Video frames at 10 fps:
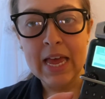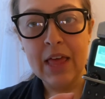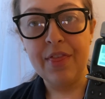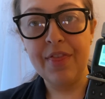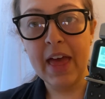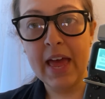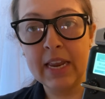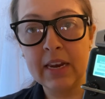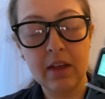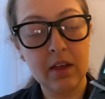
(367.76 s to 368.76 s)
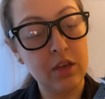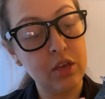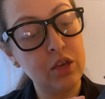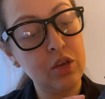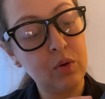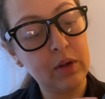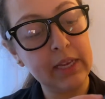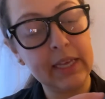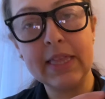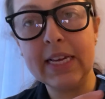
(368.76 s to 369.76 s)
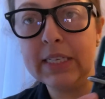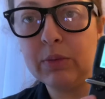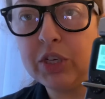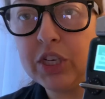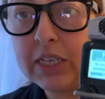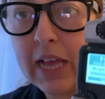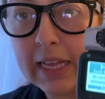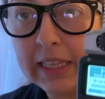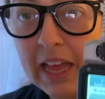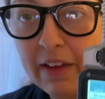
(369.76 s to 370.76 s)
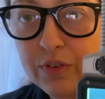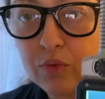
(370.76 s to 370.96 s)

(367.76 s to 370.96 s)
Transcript: then you click this, which is like left,